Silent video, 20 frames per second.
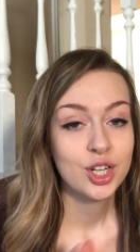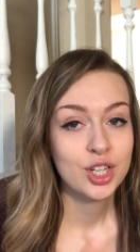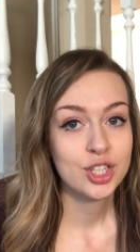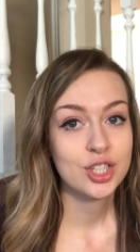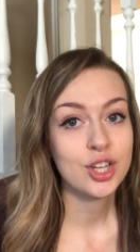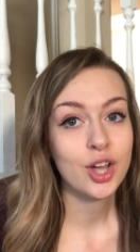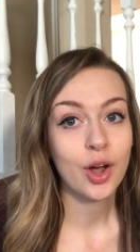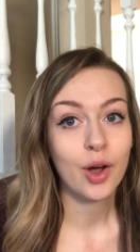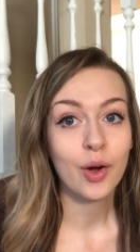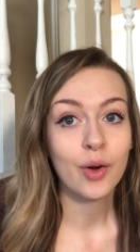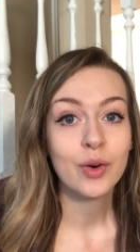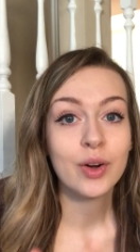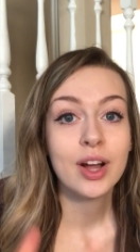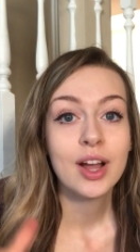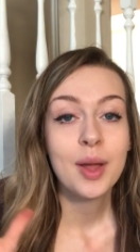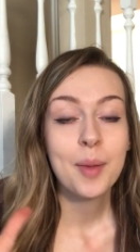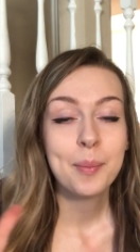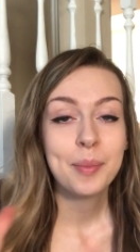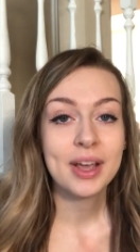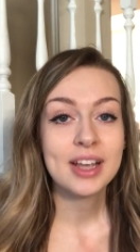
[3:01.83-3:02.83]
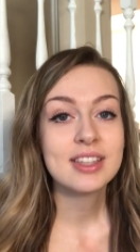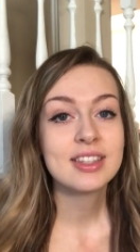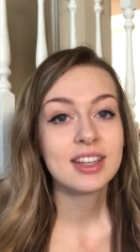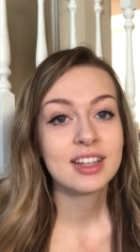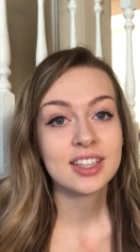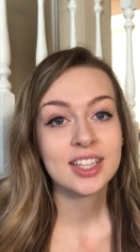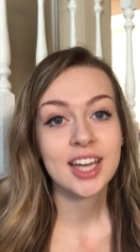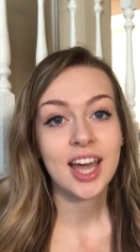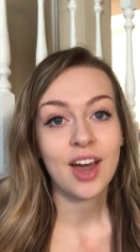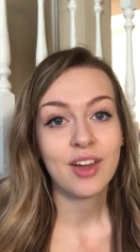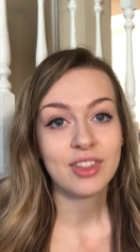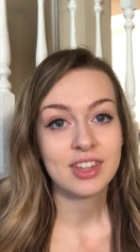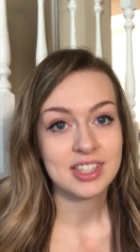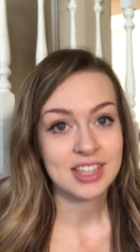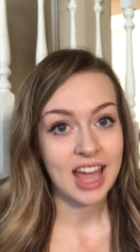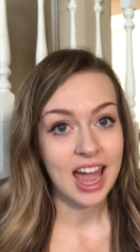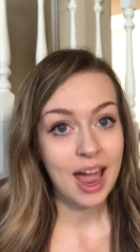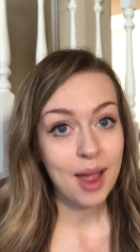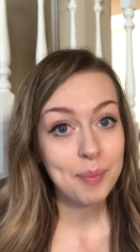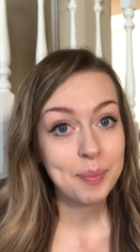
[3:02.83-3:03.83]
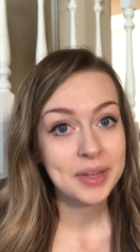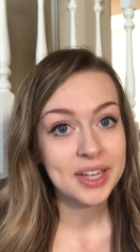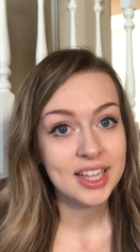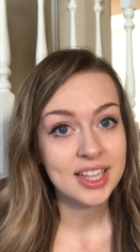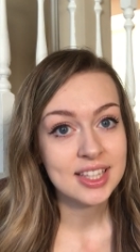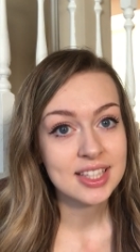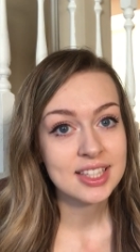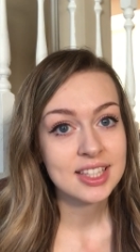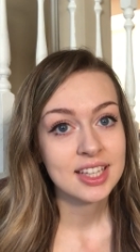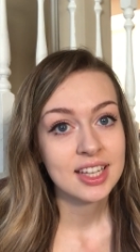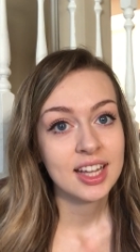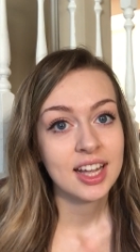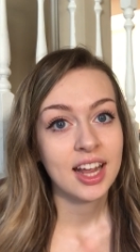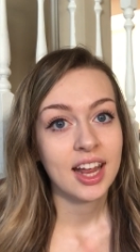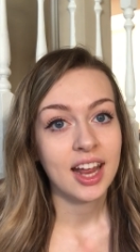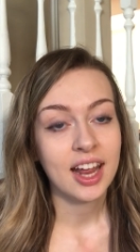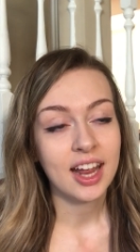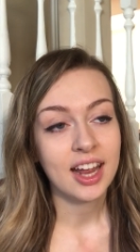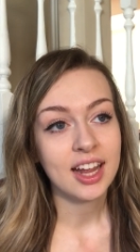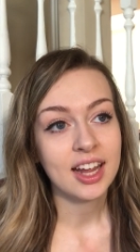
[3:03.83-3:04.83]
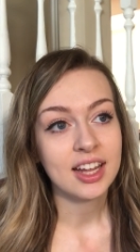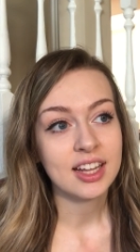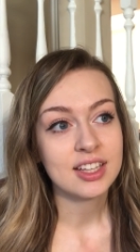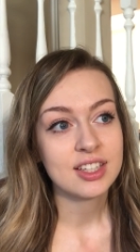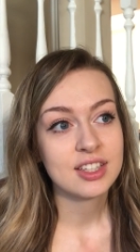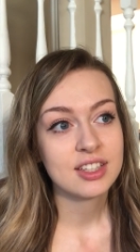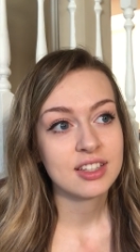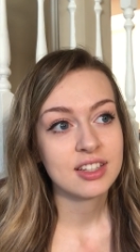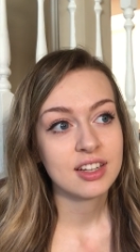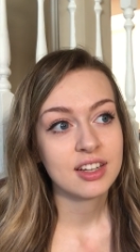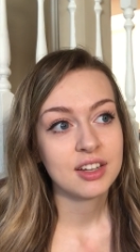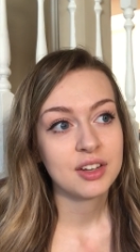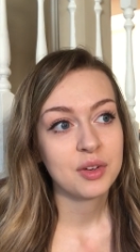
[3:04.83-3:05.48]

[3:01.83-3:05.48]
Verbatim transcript: So basically how this happens is